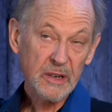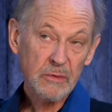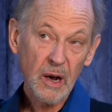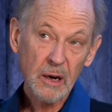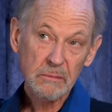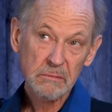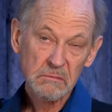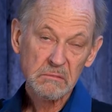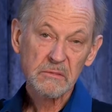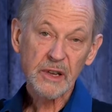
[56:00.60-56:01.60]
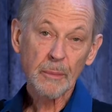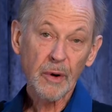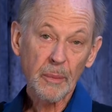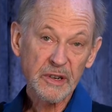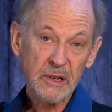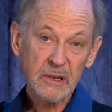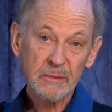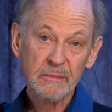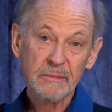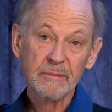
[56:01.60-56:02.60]
For purpose? Well, some
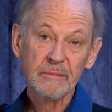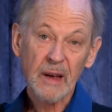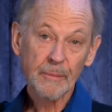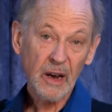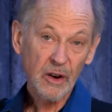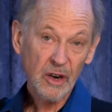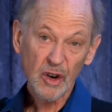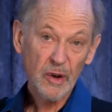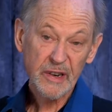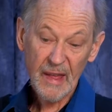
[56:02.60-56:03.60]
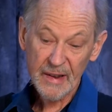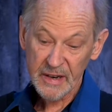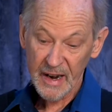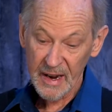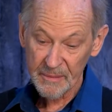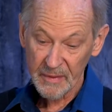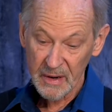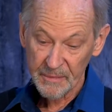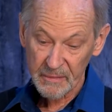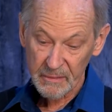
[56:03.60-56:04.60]
purposes. I'm not going to go into that
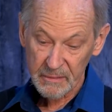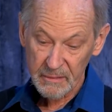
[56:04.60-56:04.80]
today.